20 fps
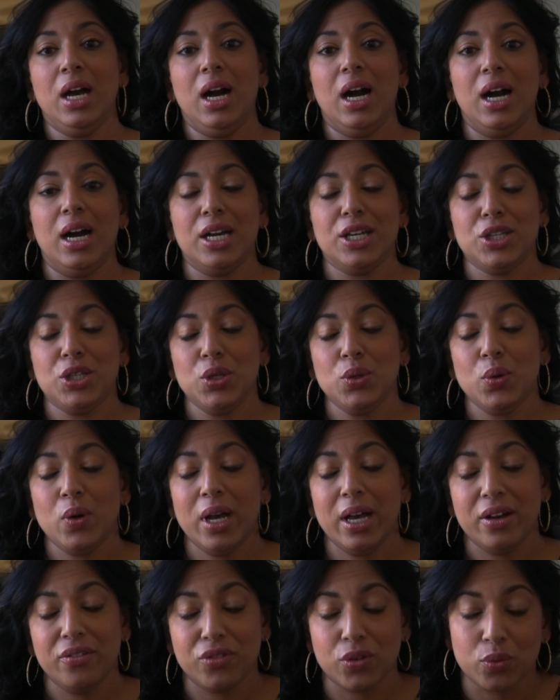Uh, you
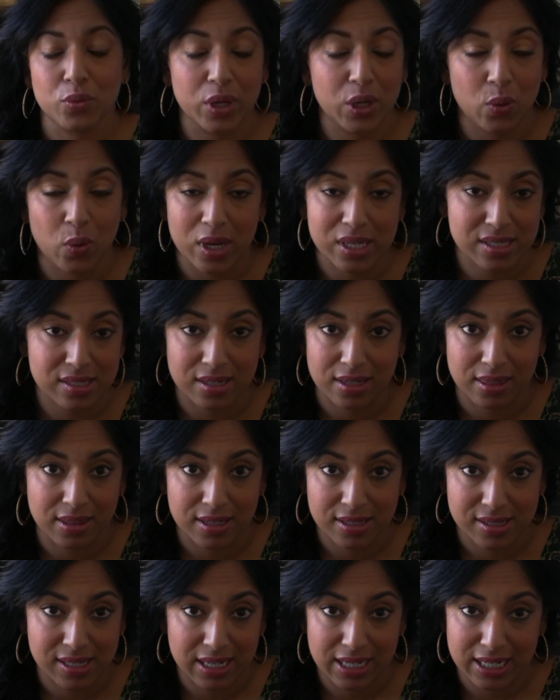have requested
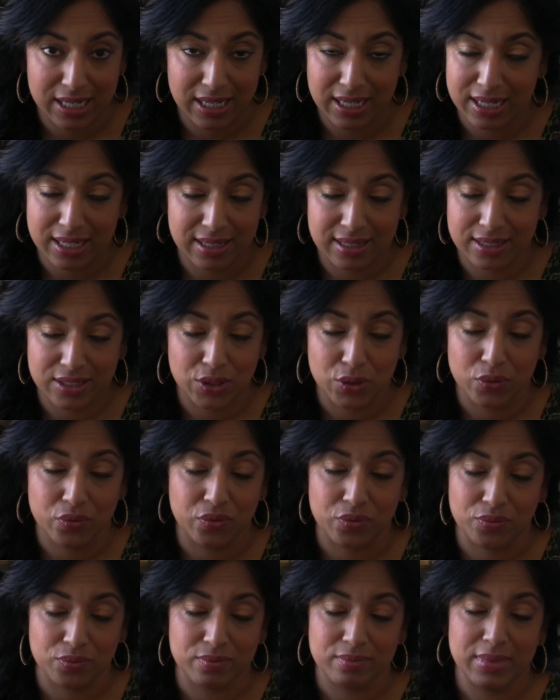this and it, it,
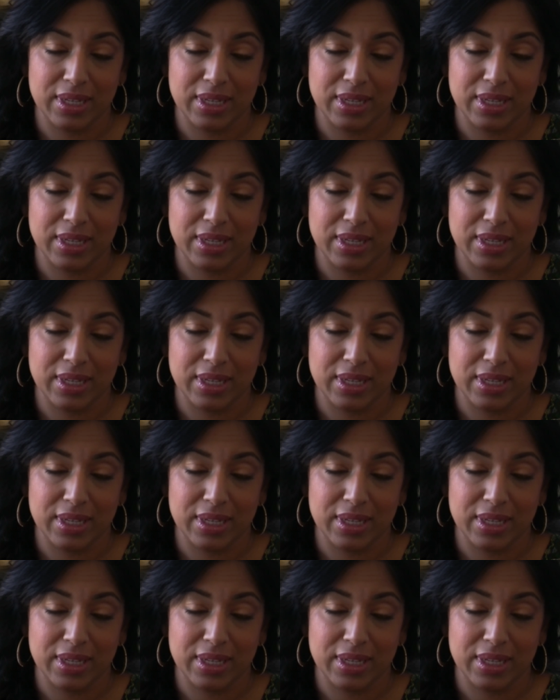you've,